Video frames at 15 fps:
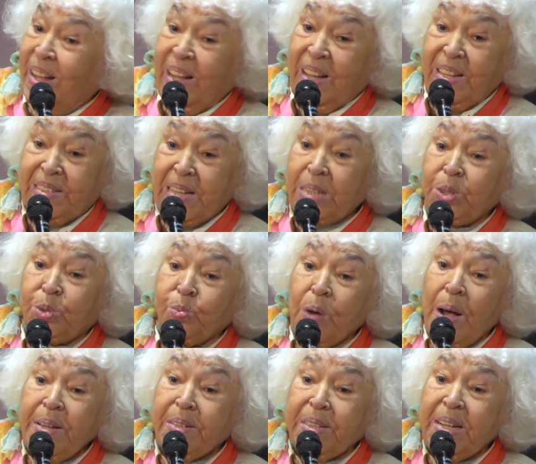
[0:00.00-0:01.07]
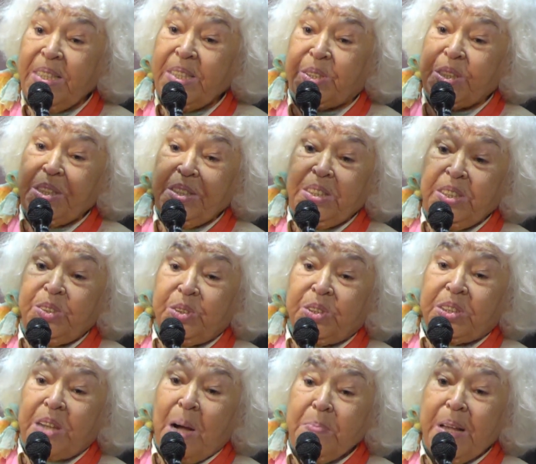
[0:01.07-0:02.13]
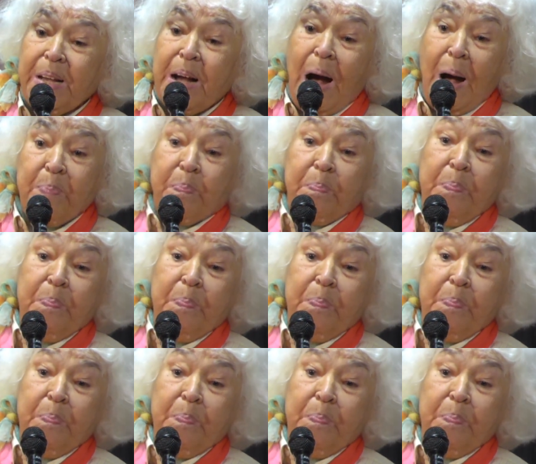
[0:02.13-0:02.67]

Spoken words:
That's why religion is coming up.